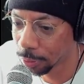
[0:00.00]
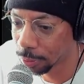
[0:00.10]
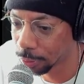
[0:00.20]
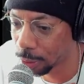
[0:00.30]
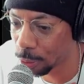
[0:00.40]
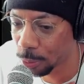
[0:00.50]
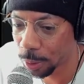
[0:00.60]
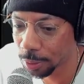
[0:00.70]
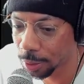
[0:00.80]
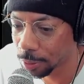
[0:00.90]
No
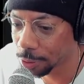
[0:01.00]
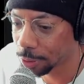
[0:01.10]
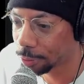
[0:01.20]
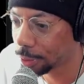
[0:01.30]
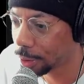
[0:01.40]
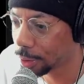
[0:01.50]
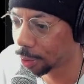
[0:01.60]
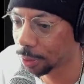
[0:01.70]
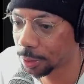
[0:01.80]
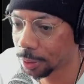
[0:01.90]
one gives a fuck.
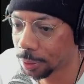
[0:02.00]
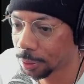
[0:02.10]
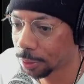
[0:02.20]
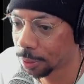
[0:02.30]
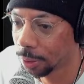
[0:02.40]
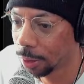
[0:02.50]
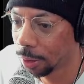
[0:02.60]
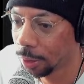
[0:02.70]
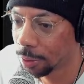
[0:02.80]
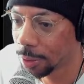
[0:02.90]

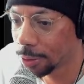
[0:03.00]
Yeah,